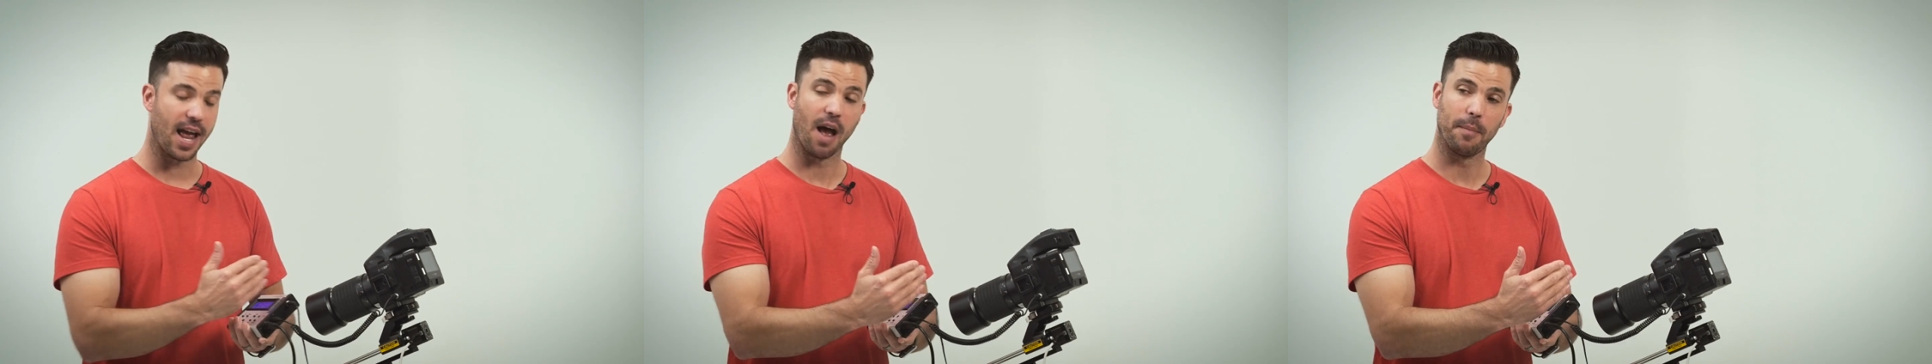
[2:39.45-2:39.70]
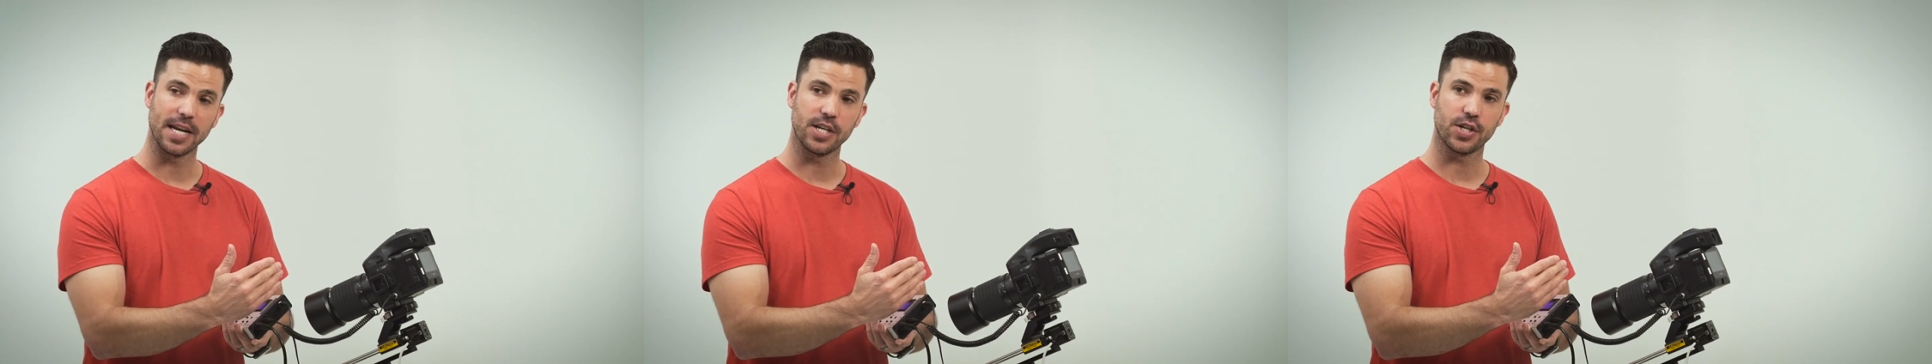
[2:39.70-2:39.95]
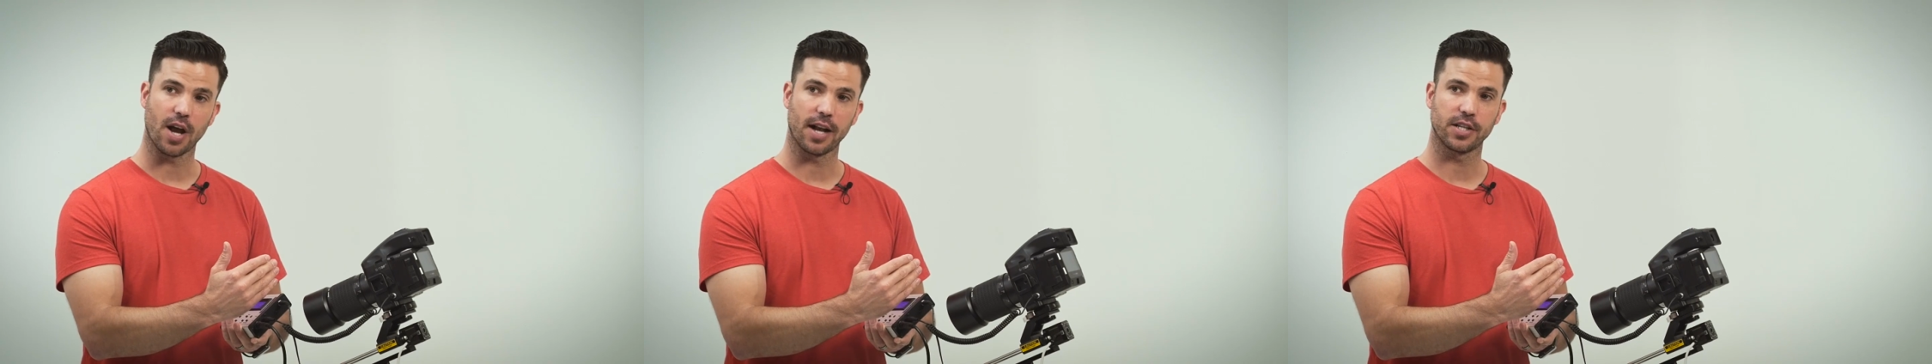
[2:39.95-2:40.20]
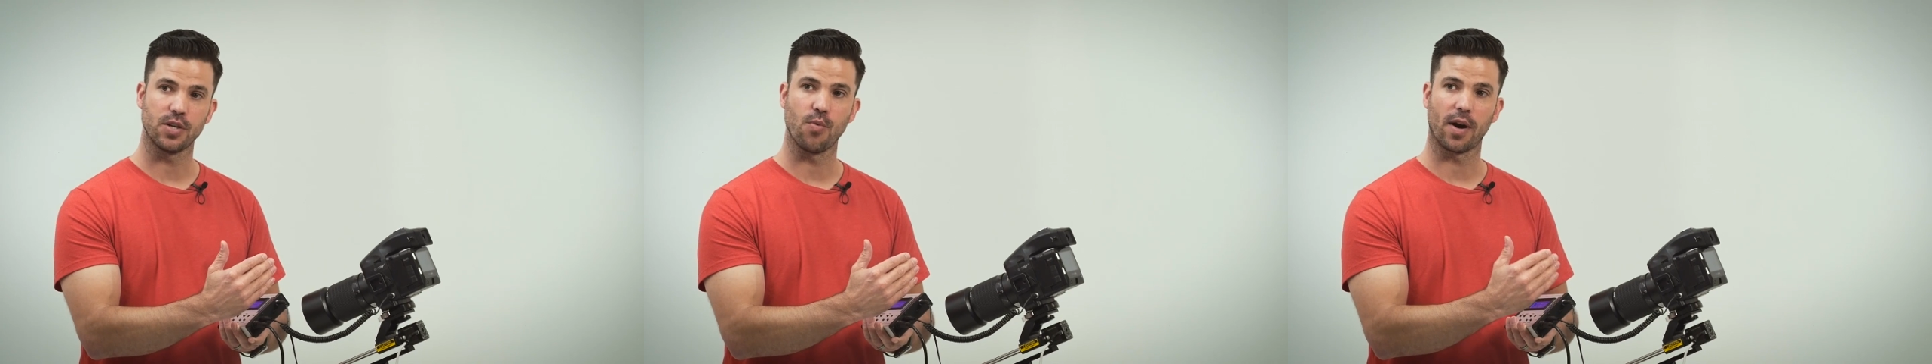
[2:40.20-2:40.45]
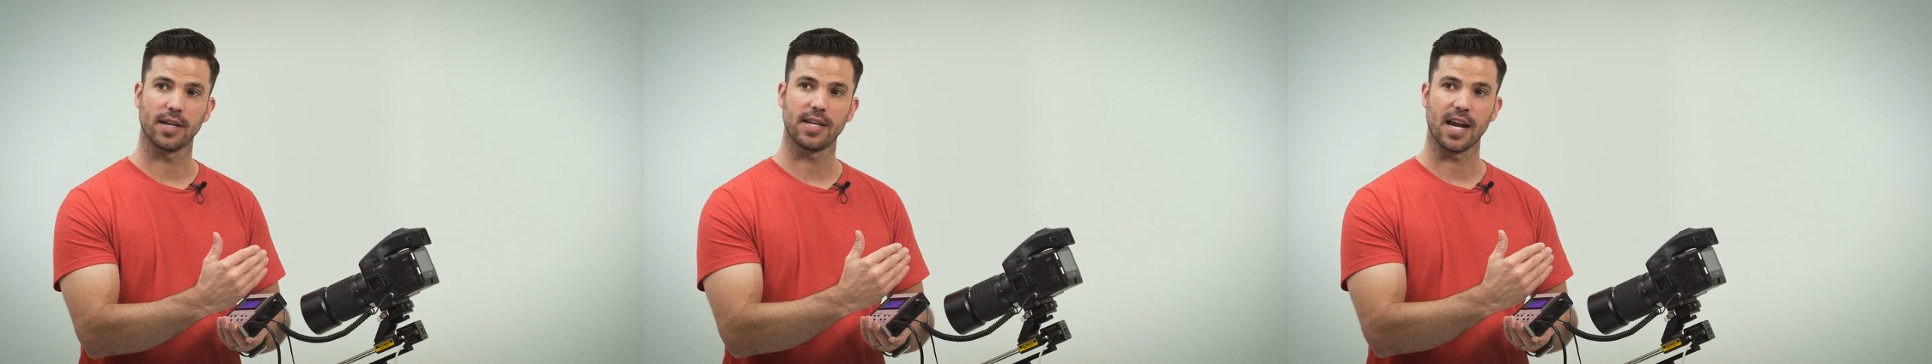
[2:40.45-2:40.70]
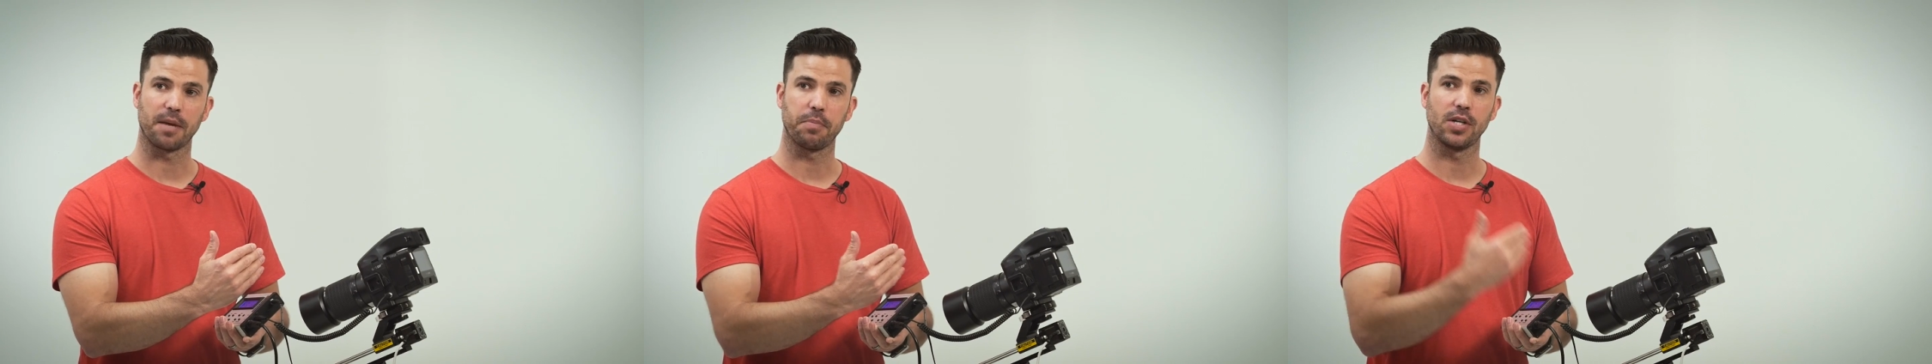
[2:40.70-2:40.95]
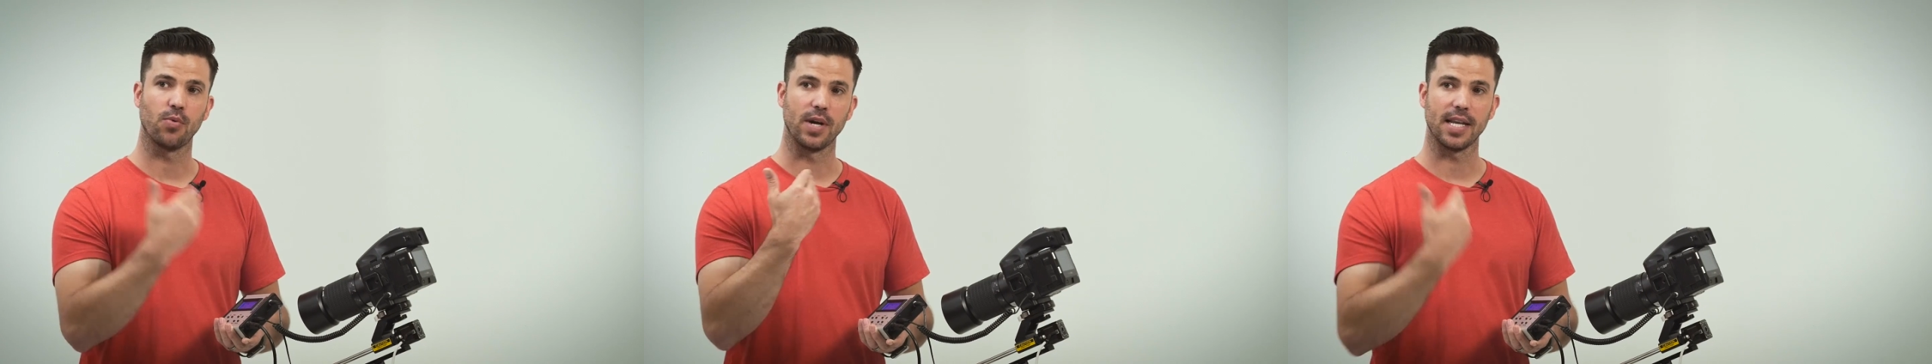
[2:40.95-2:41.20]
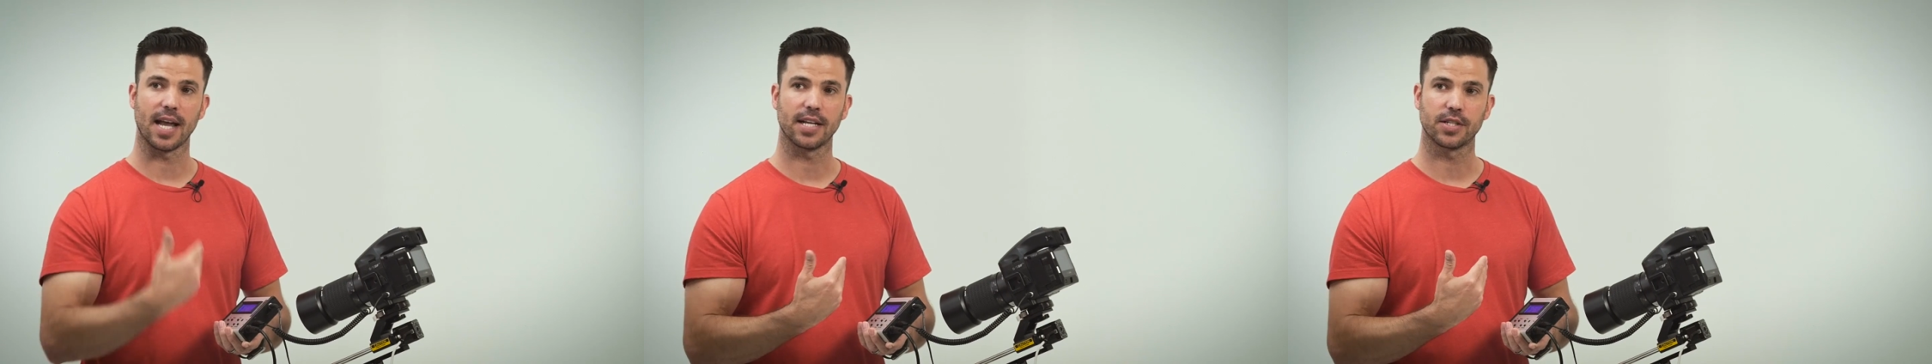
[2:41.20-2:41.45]
it how many shots you want to take
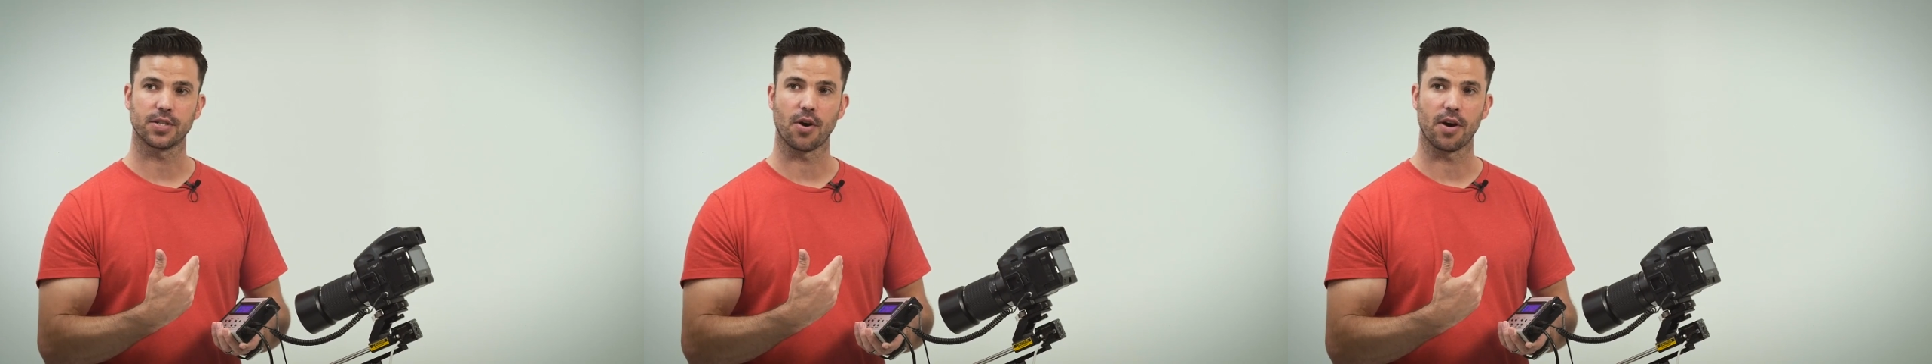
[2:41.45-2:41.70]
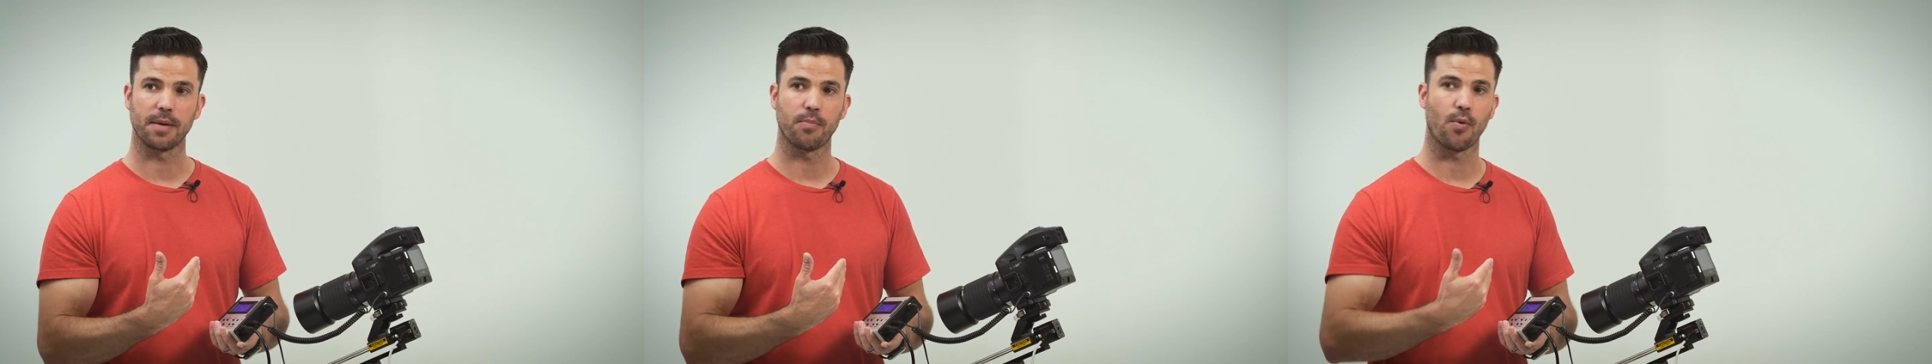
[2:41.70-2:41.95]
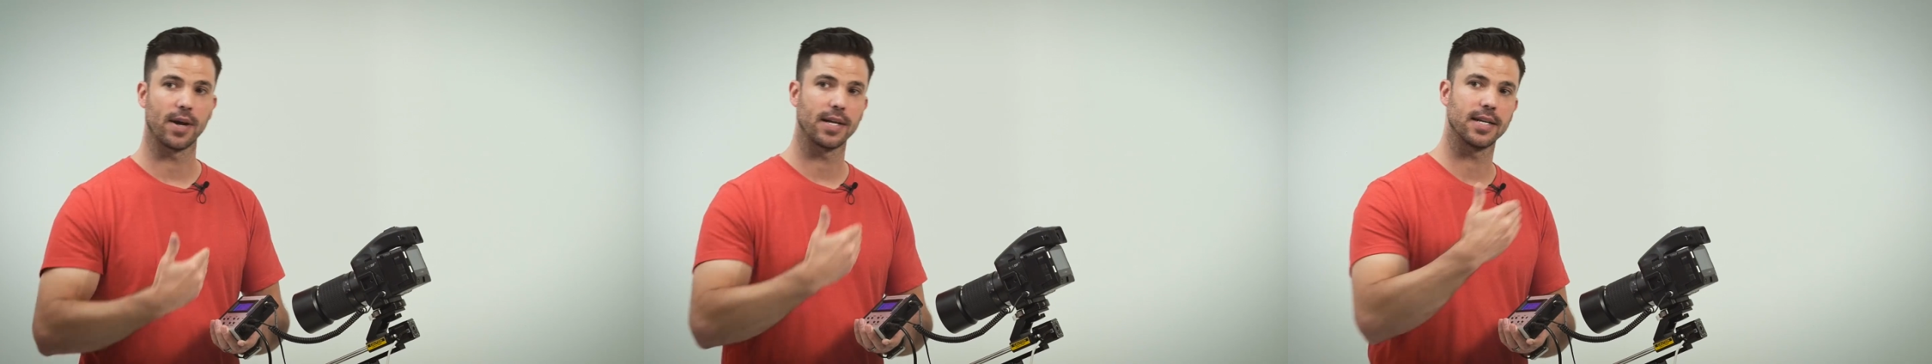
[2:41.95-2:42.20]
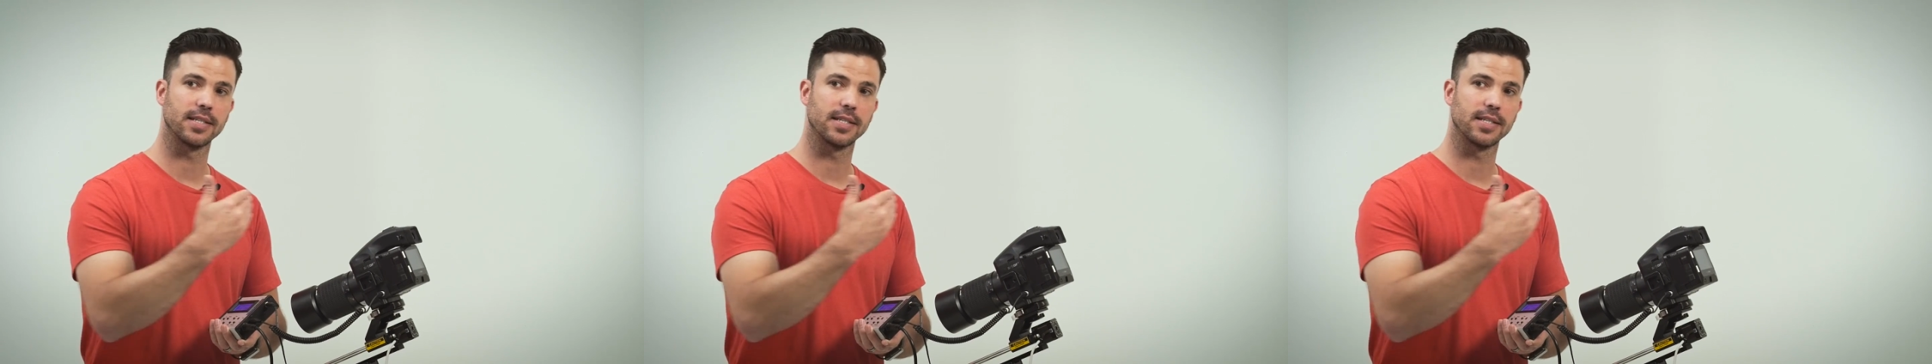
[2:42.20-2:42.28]
between that starting point